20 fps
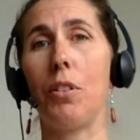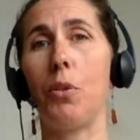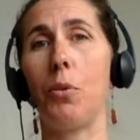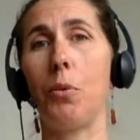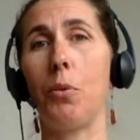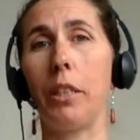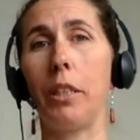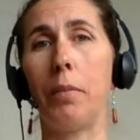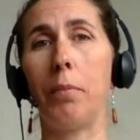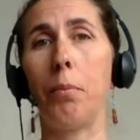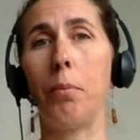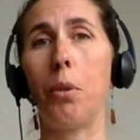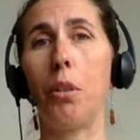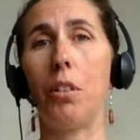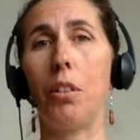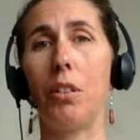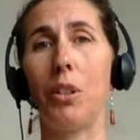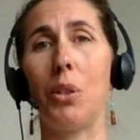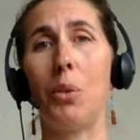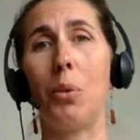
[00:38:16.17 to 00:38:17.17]
is really
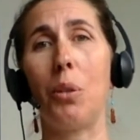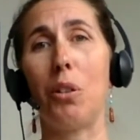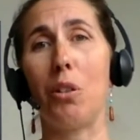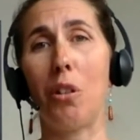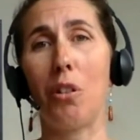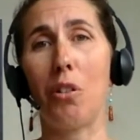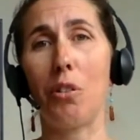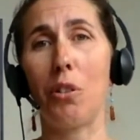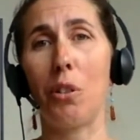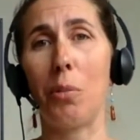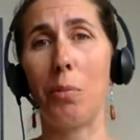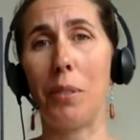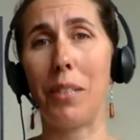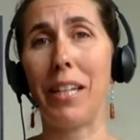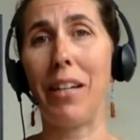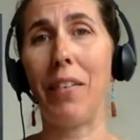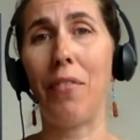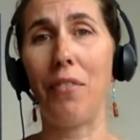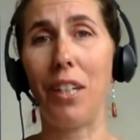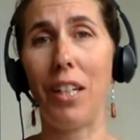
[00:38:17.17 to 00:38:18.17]
important to our long-term
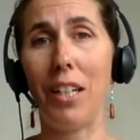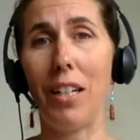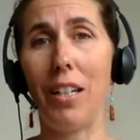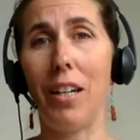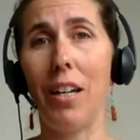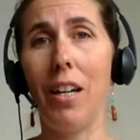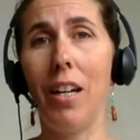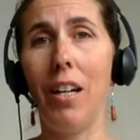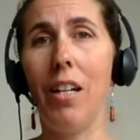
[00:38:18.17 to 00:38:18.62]
safety.